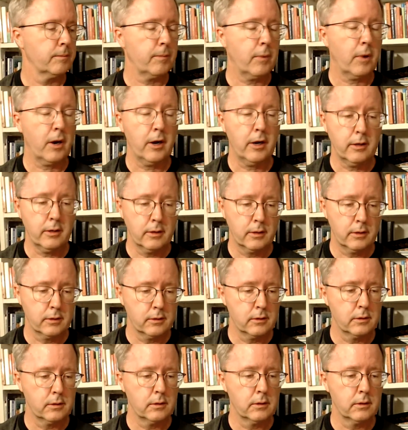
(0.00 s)
Bar,
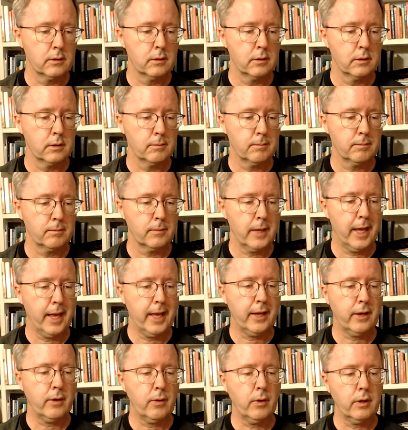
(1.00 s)

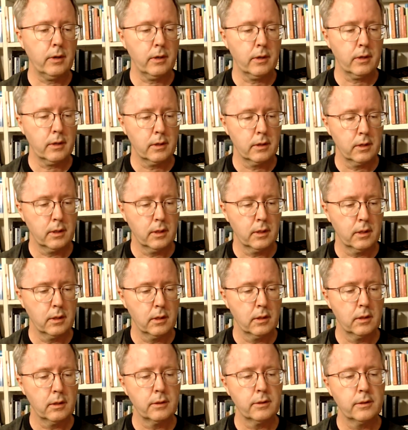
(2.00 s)
A chord,
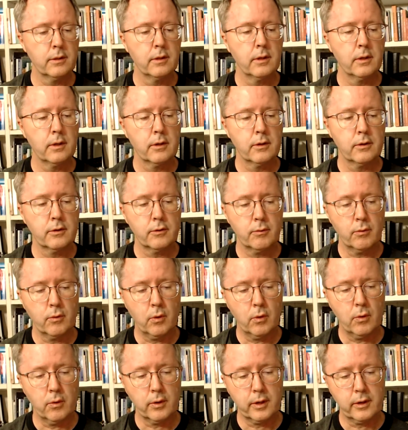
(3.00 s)

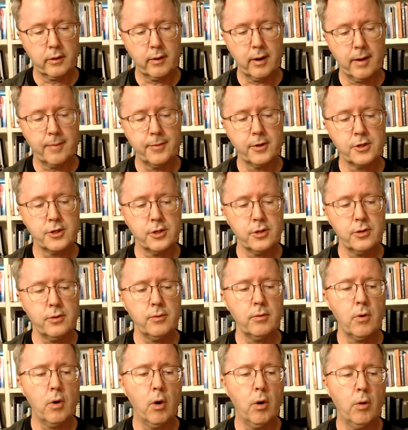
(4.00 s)
roll, grab the
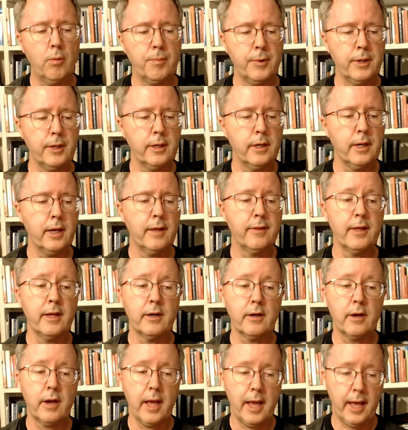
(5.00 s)
2, open, and
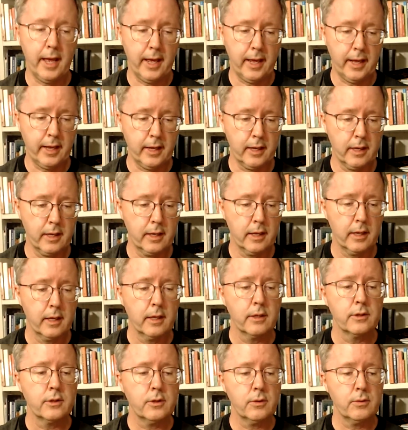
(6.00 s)
then A,
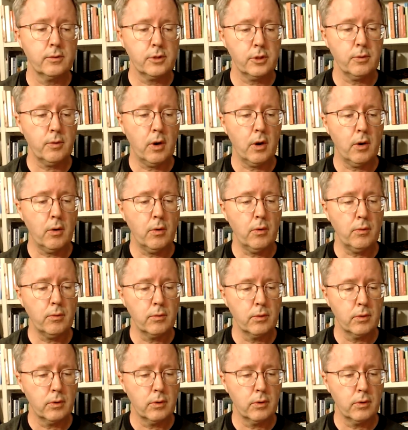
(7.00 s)
2, 2, O,